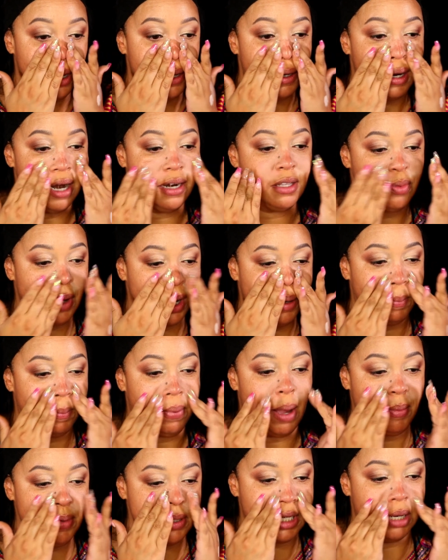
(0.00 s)
I'm just
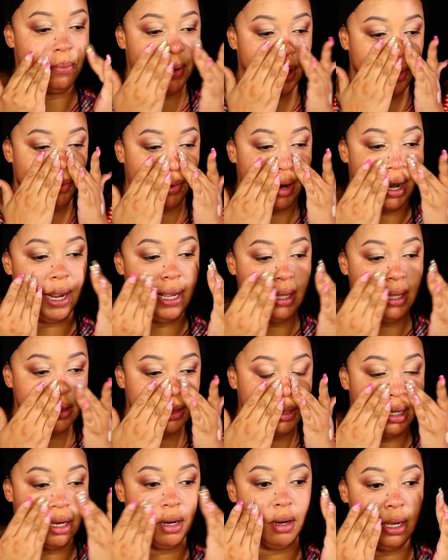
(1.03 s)
gonna put it right
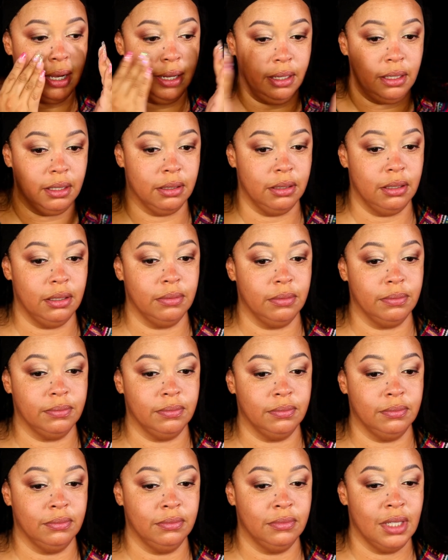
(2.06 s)
there, and it,
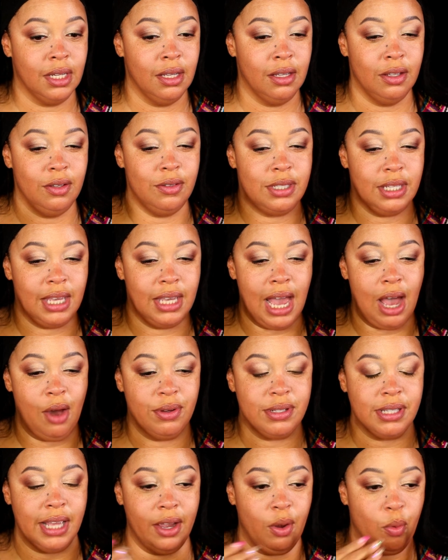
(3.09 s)
you see how
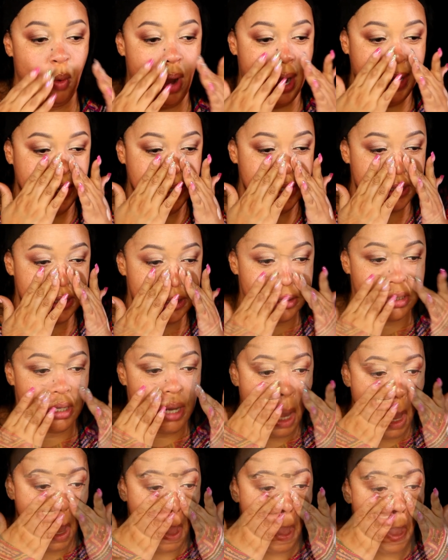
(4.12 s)
it's like whitish?
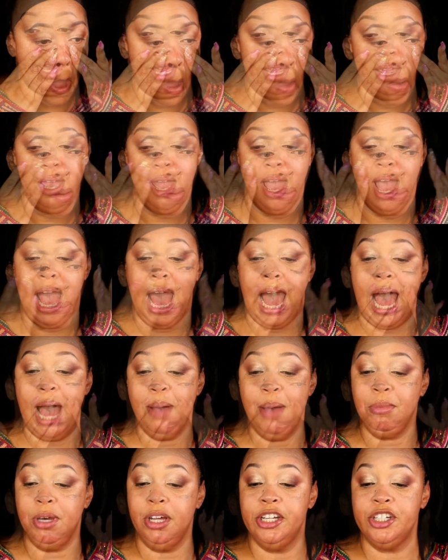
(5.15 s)

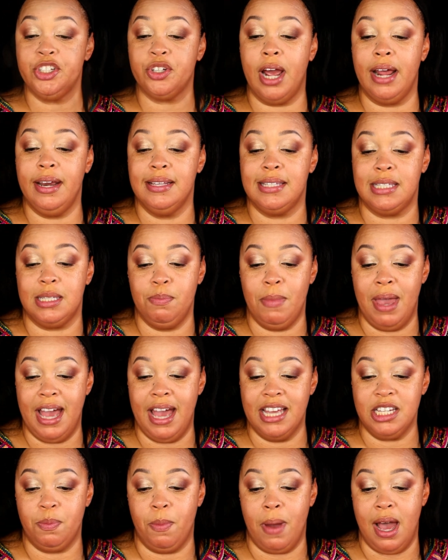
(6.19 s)
I'm going to try the
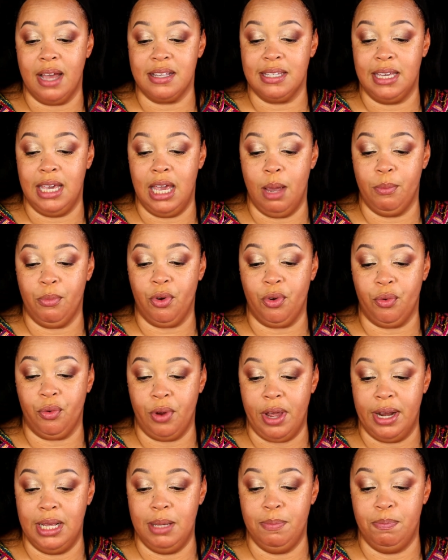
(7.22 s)
Smashbox Camera
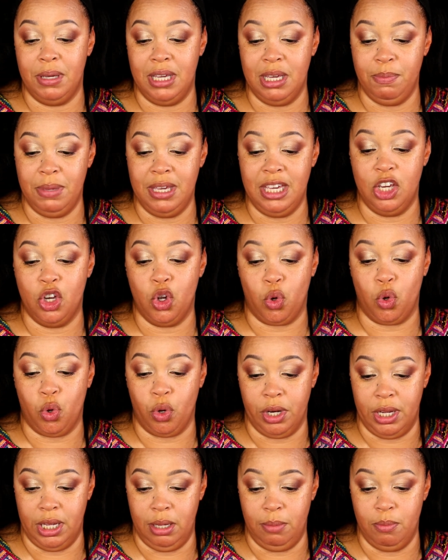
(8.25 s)
Ready BB
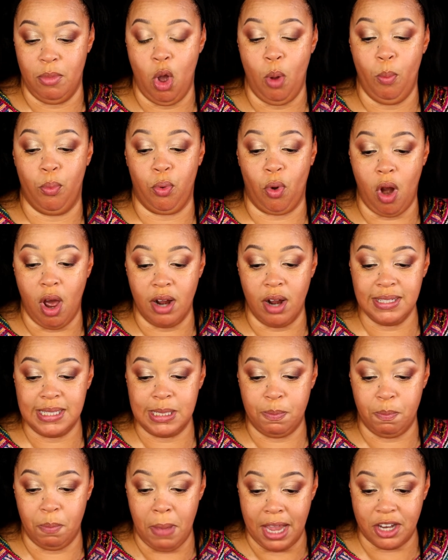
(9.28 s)
Cream Broad
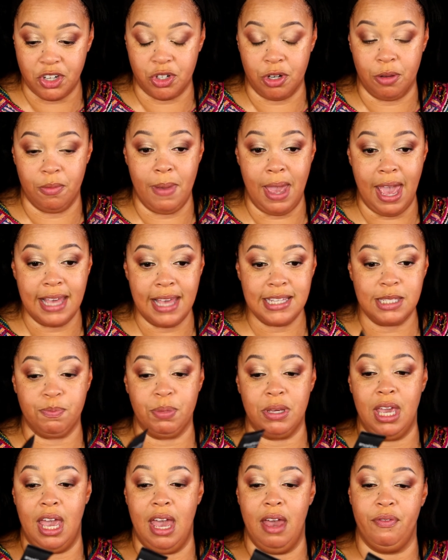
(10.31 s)
Spectrum
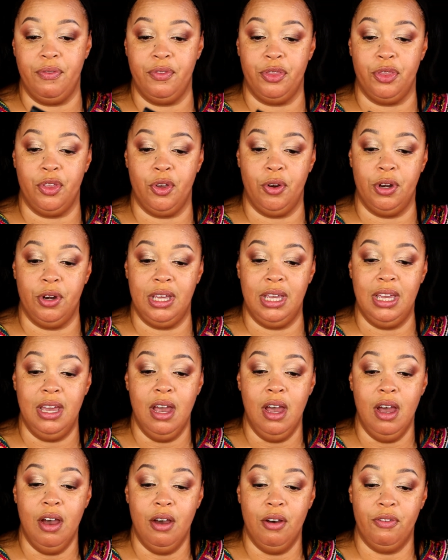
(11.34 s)
SPF
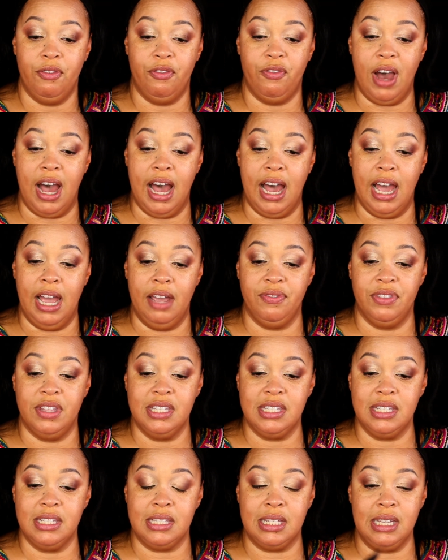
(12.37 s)
35.
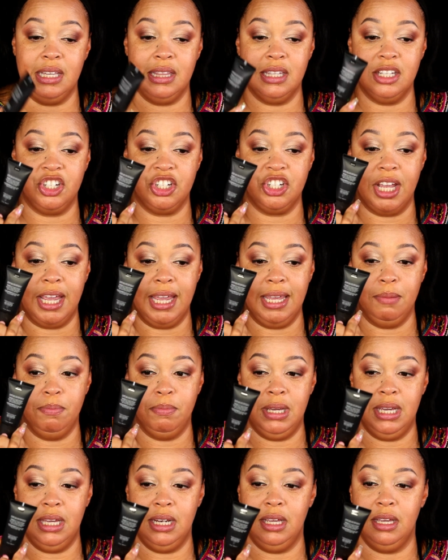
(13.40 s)
This is in the shade
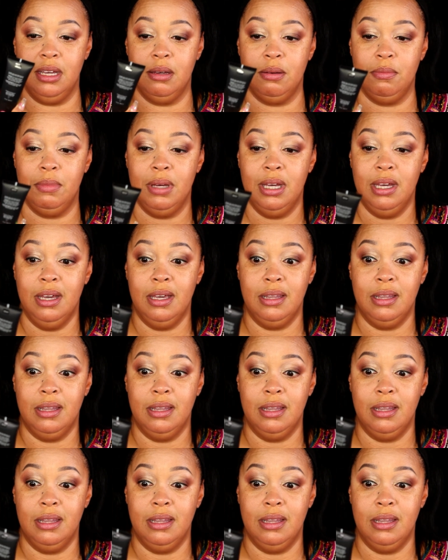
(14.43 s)
medium.